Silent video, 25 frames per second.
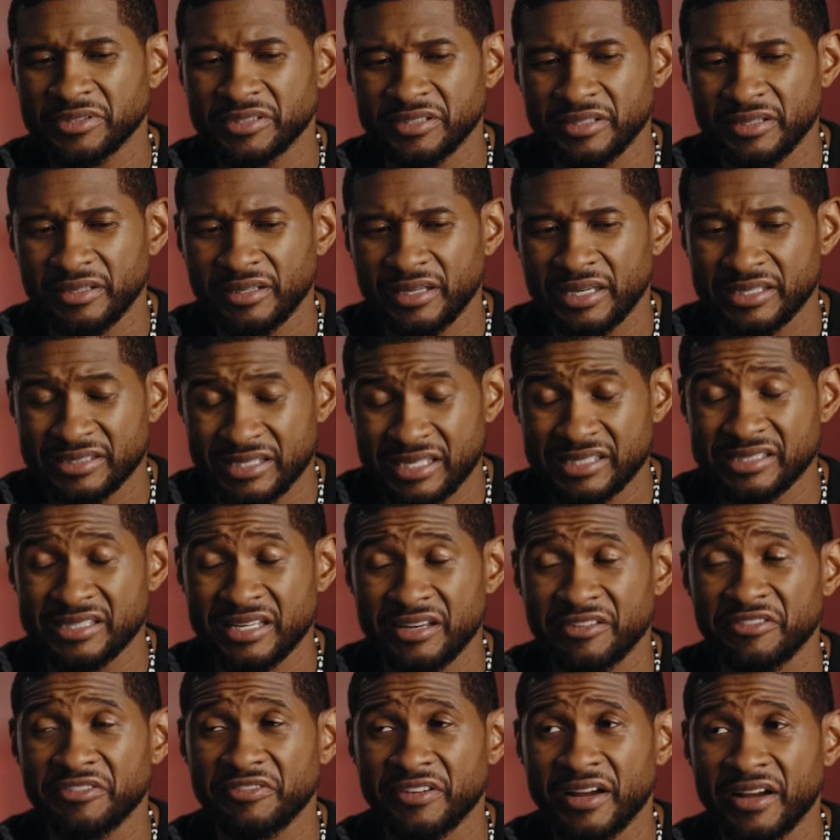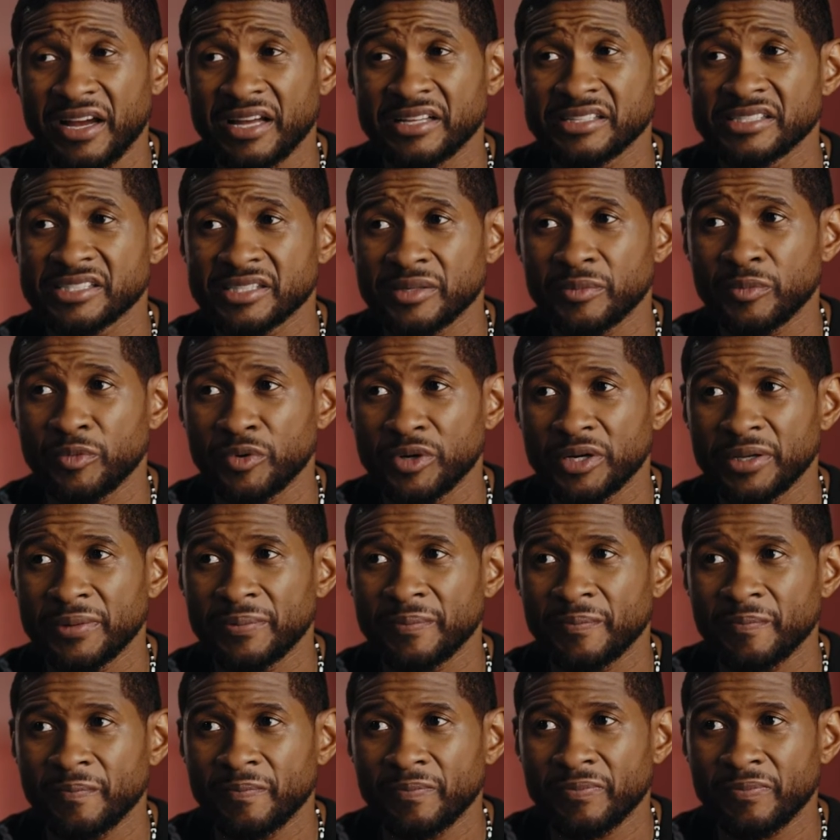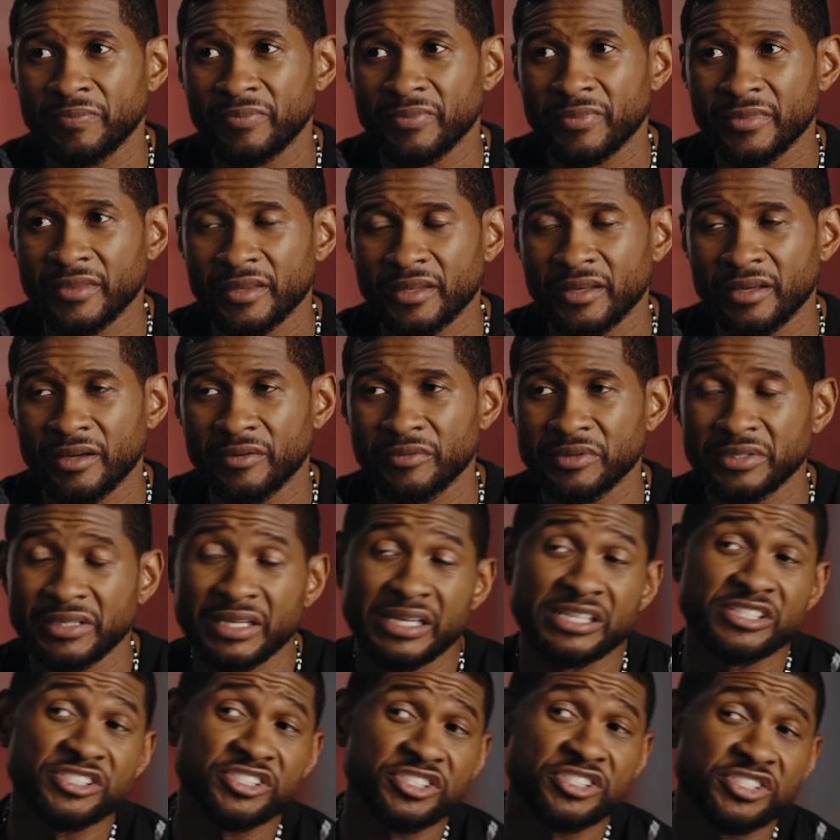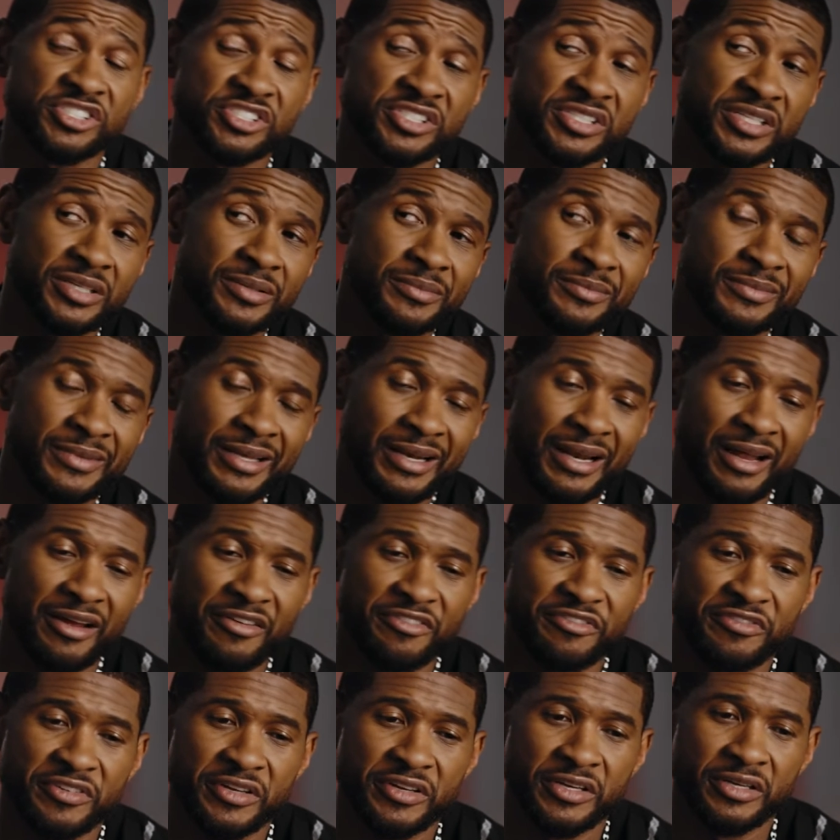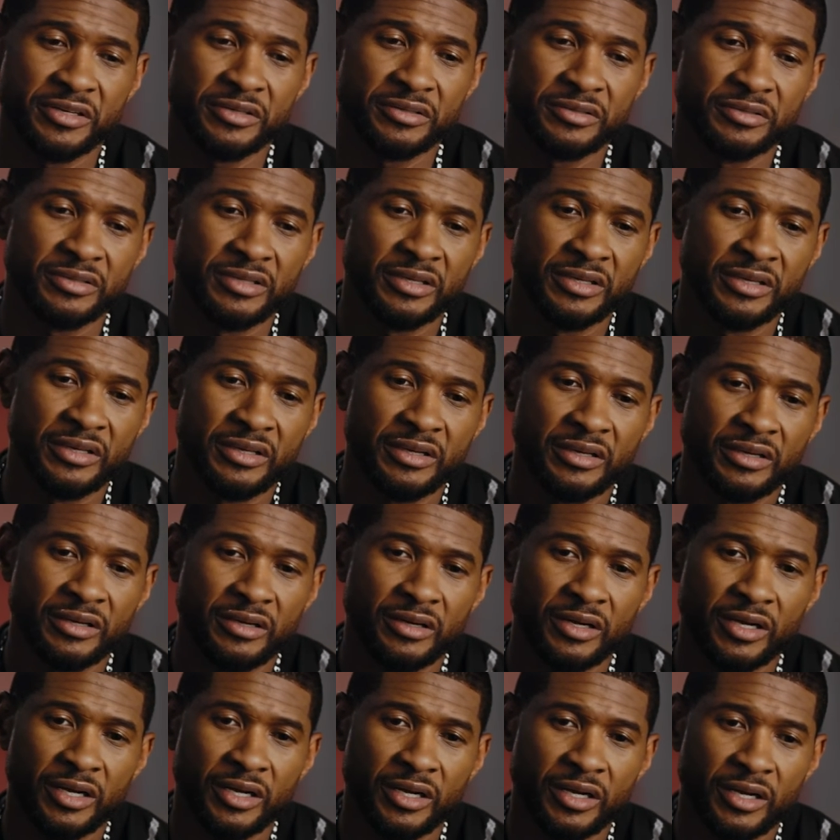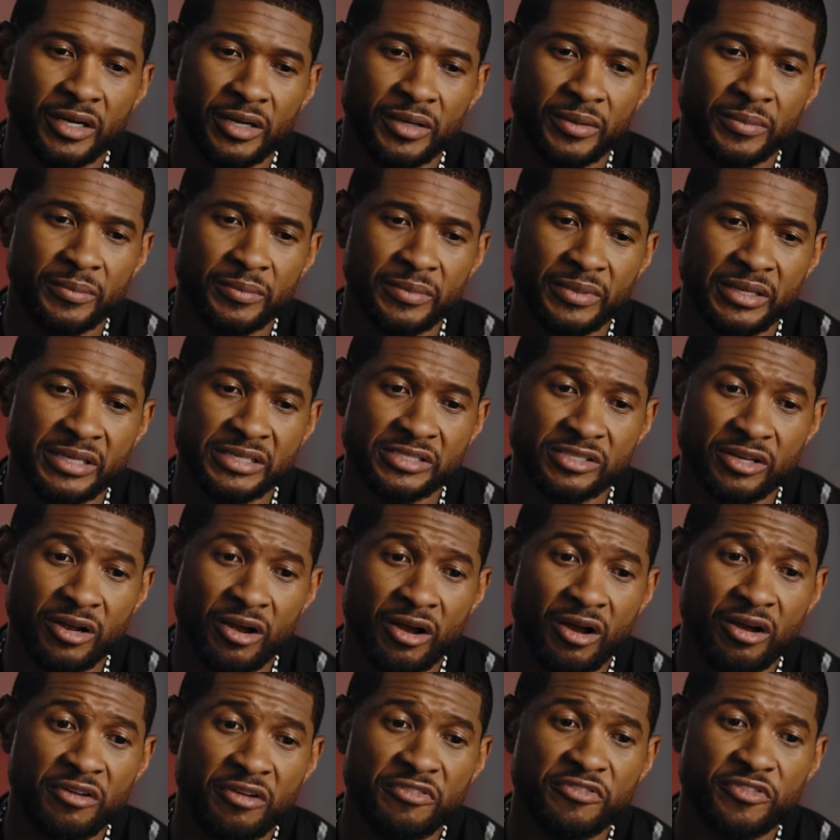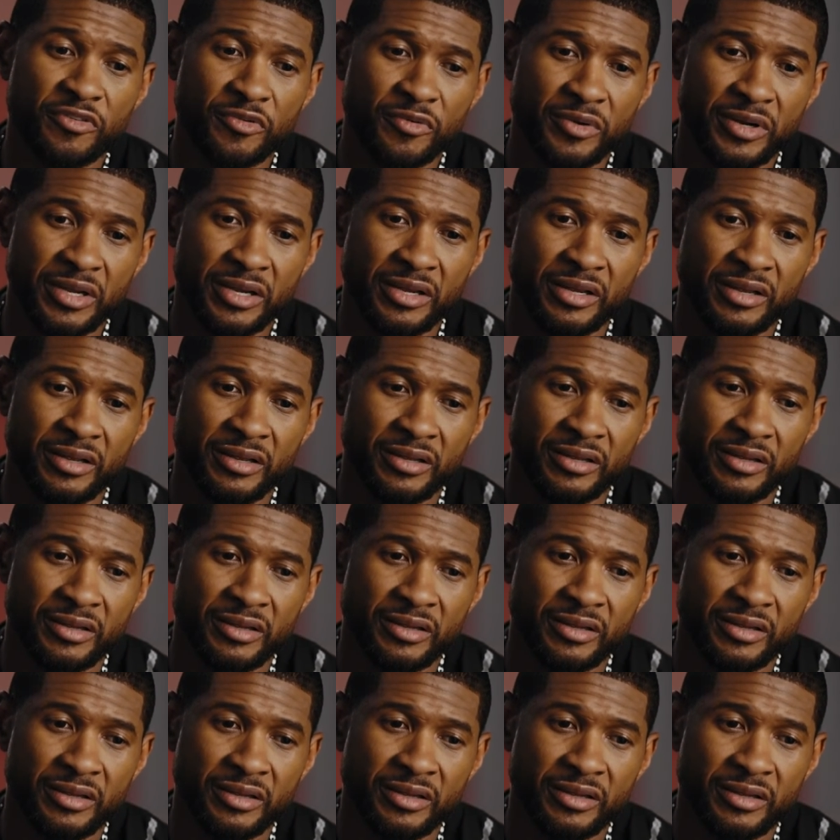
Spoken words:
to, as I said, find someone, a relationship that I feel is offering